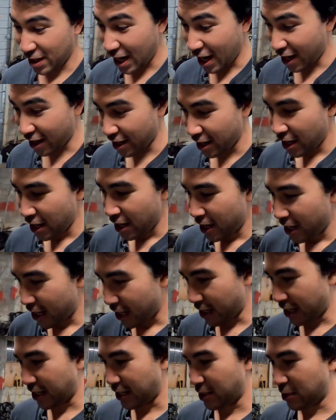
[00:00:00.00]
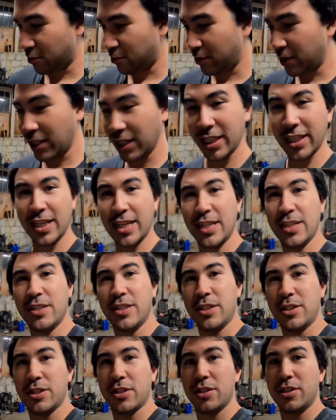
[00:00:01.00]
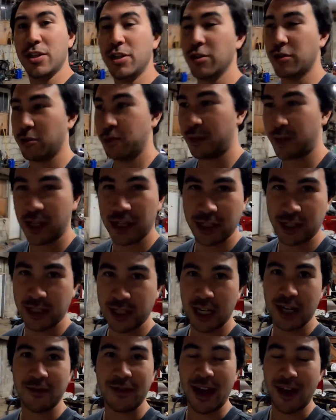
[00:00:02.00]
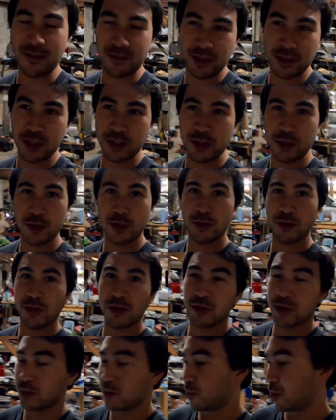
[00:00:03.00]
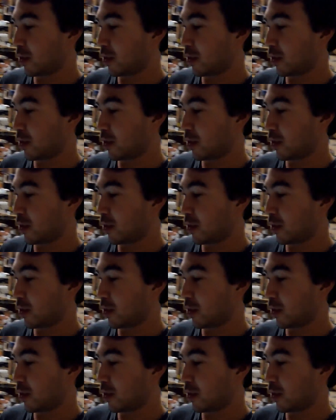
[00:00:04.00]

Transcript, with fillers: or not, it is really easy to do because instead of having to use a